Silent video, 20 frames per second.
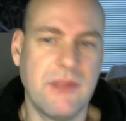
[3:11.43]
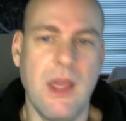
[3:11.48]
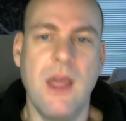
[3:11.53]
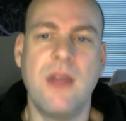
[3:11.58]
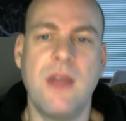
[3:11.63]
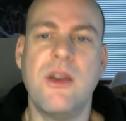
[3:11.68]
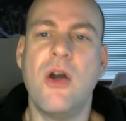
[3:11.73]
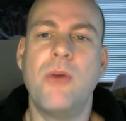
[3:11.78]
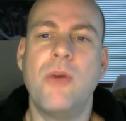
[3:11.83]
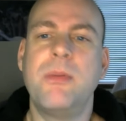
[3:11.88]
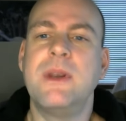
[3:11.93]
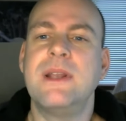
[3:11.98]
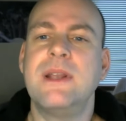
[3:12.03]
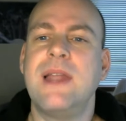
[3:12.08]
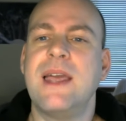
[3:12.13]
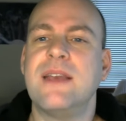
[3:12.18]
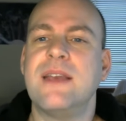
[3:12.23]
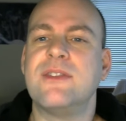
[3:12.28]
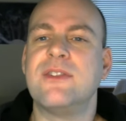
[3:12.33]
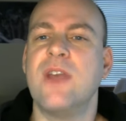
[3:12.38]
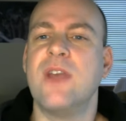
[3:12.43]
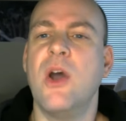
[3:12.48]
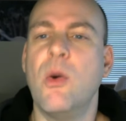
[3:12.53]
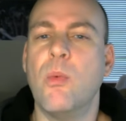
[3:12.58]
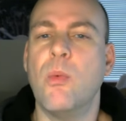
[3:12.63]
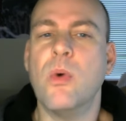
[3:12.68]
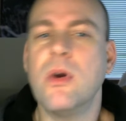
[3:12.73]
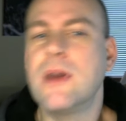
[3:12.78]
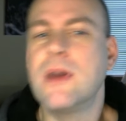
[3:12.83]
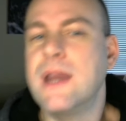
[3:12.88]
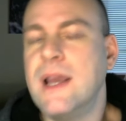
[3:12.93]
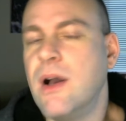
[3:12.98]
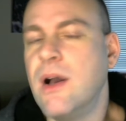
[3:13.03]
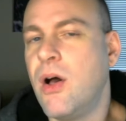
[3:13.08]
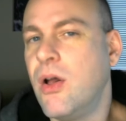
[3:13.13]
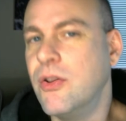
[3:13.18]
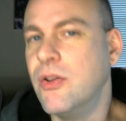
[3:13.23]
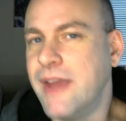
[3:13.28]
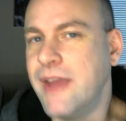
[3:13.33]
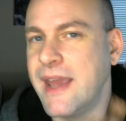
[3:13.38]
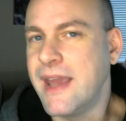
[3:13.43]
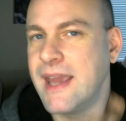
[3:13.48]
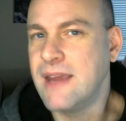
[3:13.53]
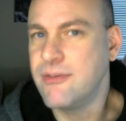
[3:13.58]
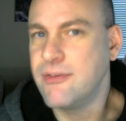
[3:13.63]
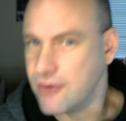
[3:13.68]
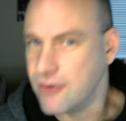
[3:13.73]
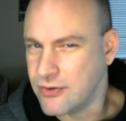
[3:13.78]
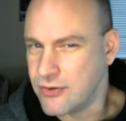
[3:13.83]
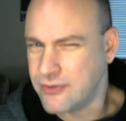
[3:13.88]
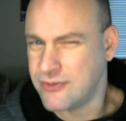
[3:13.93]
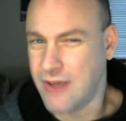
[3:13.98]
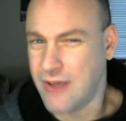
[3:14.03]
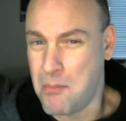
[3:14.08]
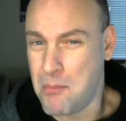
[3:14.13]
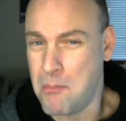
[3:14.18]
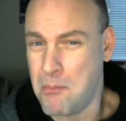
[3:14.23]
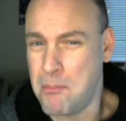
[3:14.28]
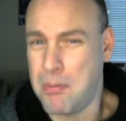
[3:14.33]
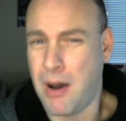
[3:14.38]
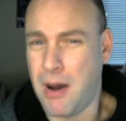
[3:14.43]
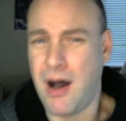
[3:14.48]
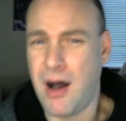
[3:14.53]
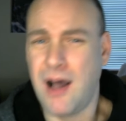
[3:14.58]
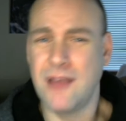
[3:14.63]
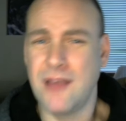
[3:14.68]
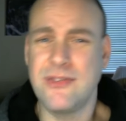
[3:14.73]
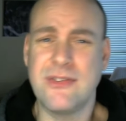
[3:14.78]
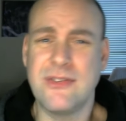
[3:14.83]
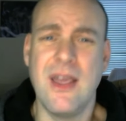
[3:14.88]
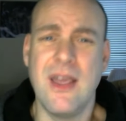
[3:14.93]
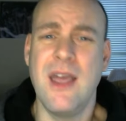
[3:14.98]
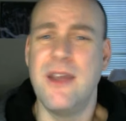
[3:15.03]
Nobody likes working all day for some boss,